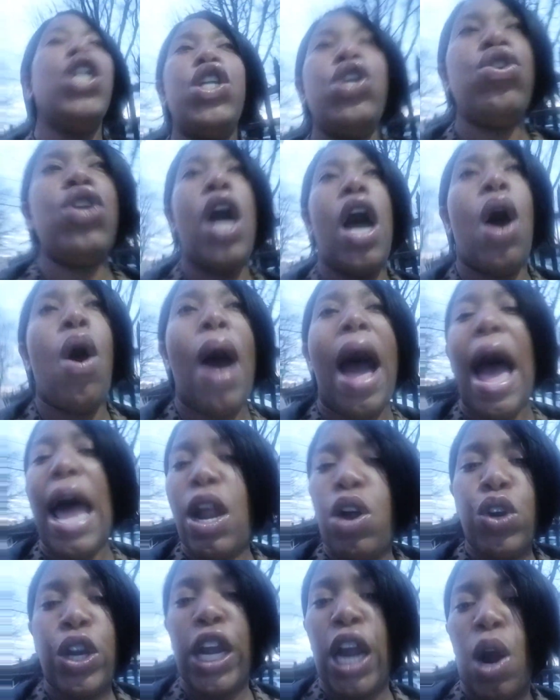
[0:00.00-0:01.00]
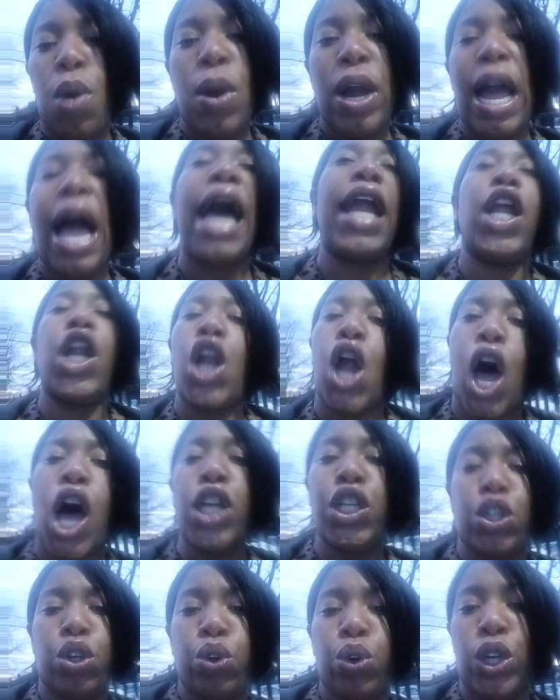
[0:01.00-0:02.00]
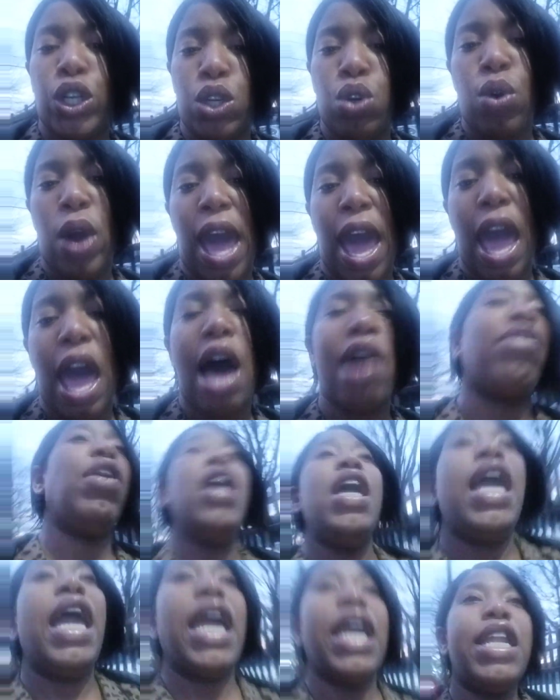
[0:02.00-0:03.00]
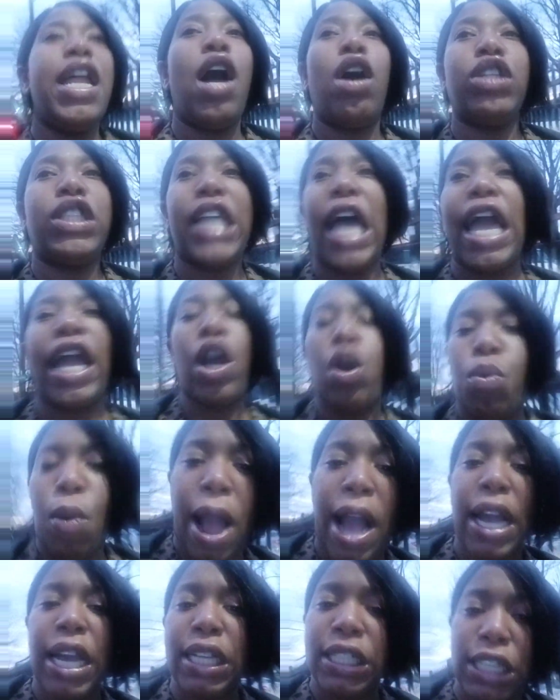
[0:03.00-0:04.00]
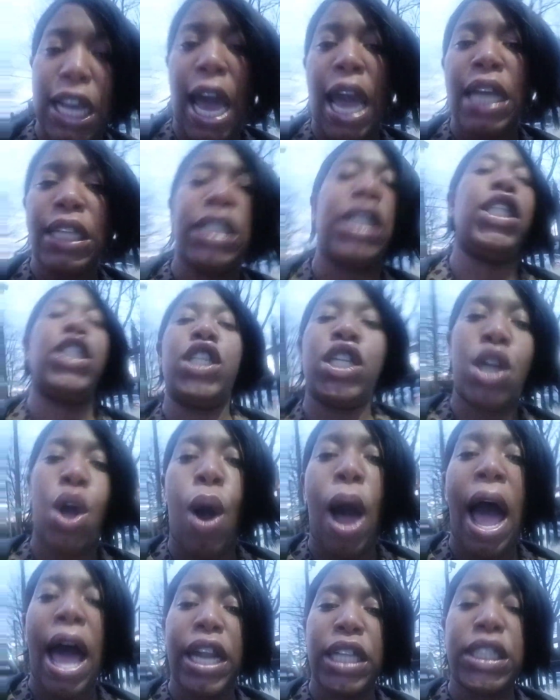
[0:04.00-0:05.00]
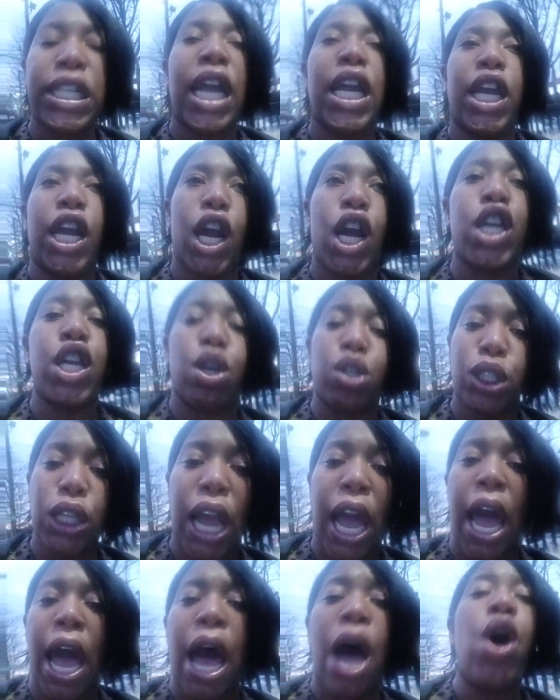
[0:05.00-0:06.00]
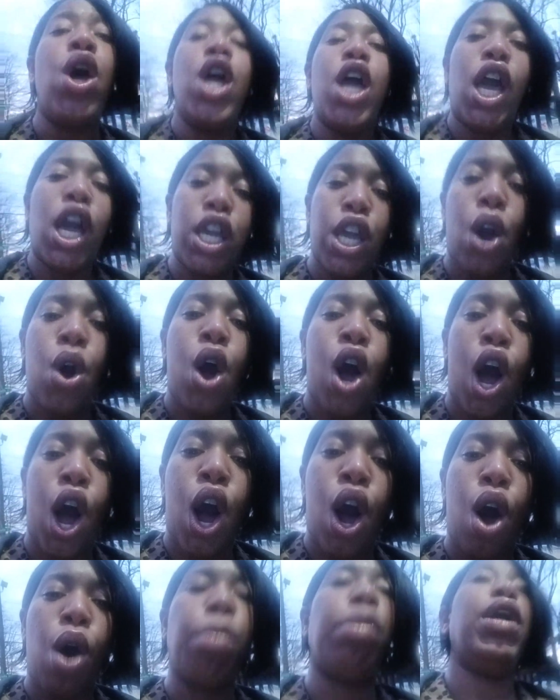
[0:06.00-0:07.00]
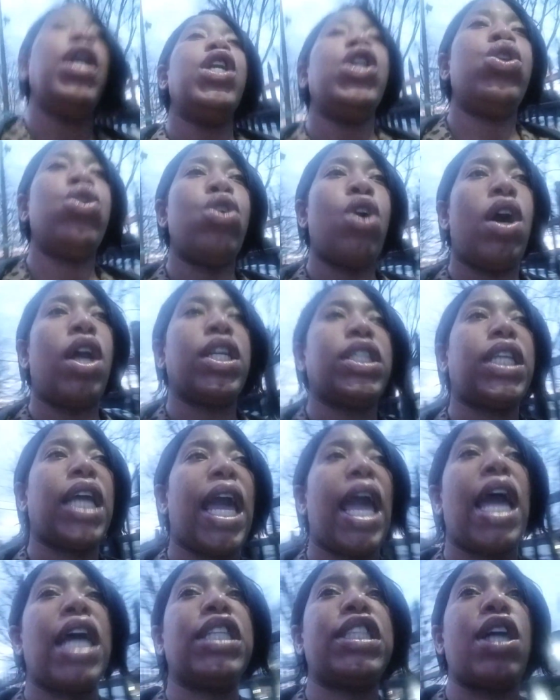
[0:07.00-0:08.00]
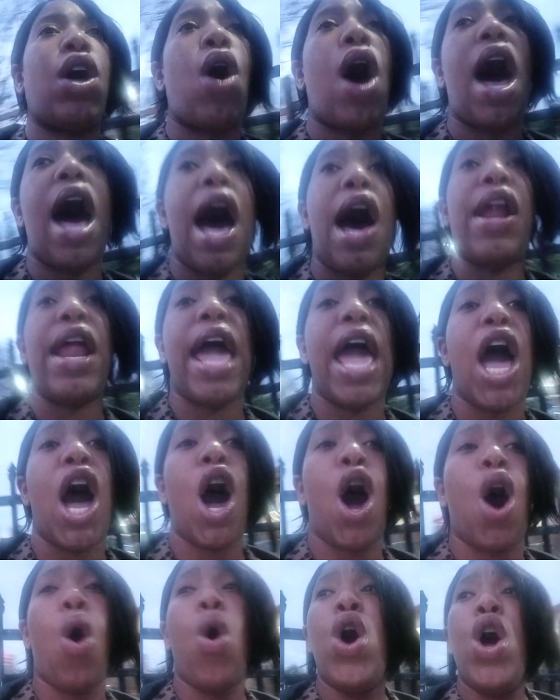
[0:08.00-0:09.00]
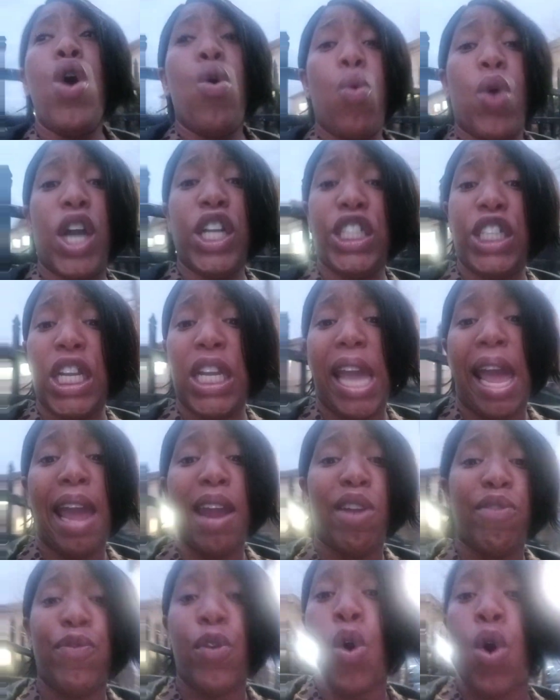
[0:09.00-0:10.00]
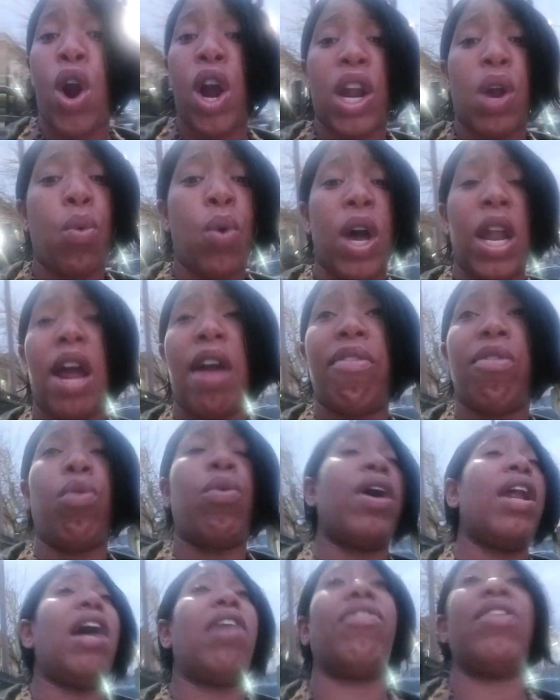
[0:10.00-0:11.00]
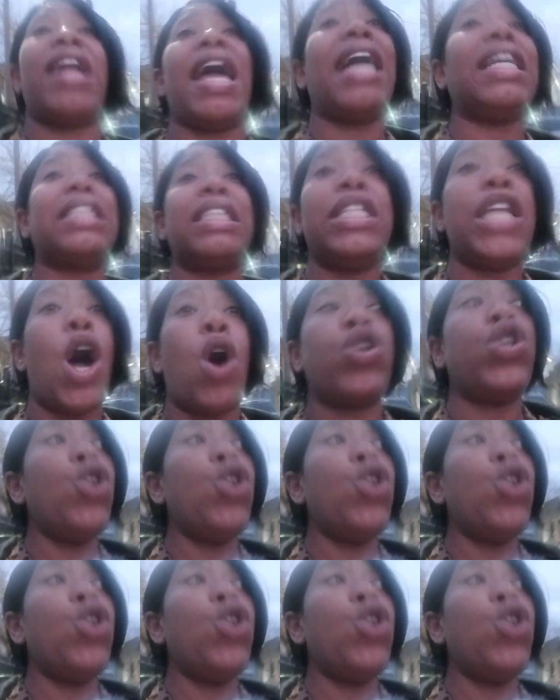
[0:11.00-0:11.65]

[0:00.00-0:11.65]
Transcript: I don't care what kind of law degree you have. It don't take a rocket scientist to know how to take care of your child and your home. You know what I'm saying? So all that, what she can't afford or whatever, that's no.